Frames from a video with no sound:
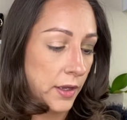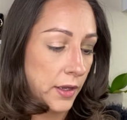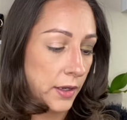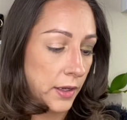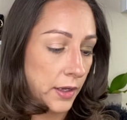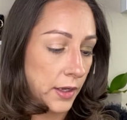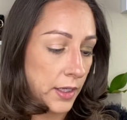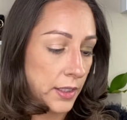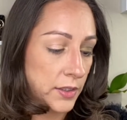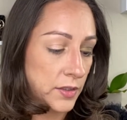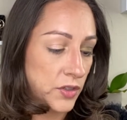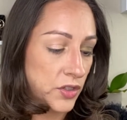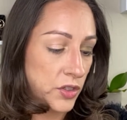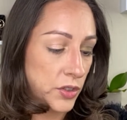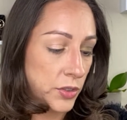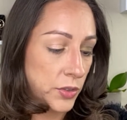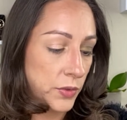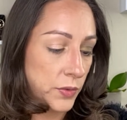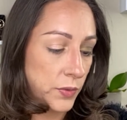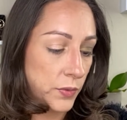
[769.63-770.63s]

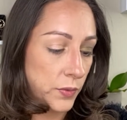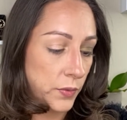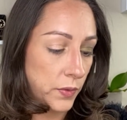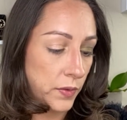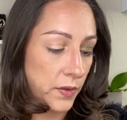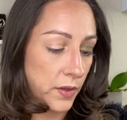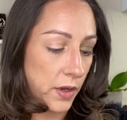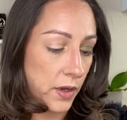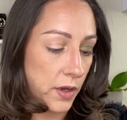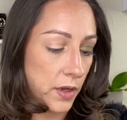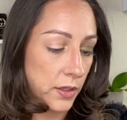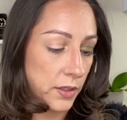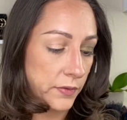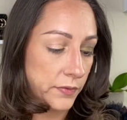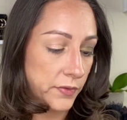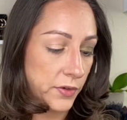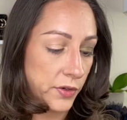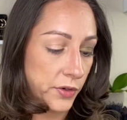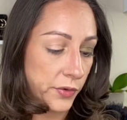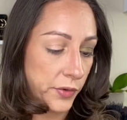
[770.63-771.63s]
into the olive
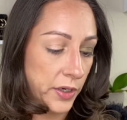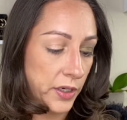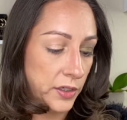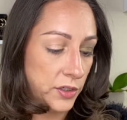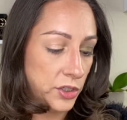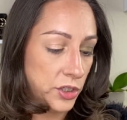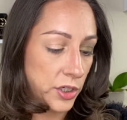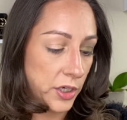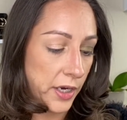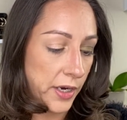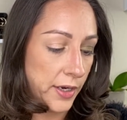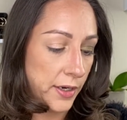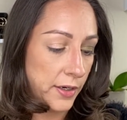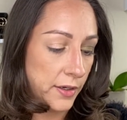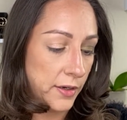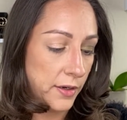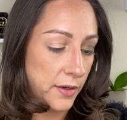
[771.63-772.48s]
green shade.